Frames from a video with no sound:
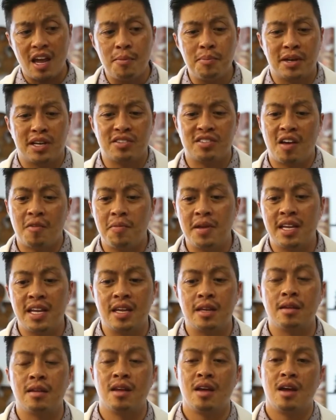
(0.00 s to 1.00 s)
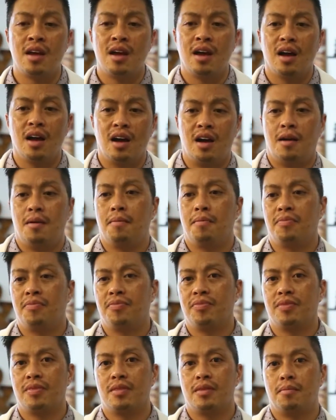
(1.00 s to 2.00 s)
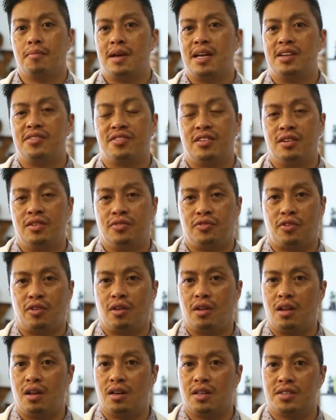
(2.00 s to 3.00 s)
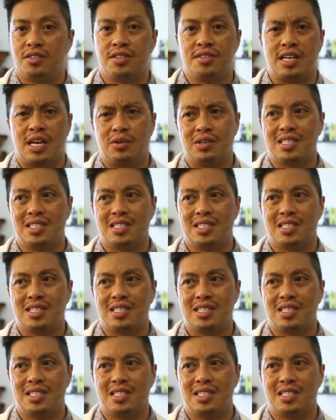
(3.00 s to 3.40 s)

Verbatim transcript: Because I've been in um, medicine for a long, since I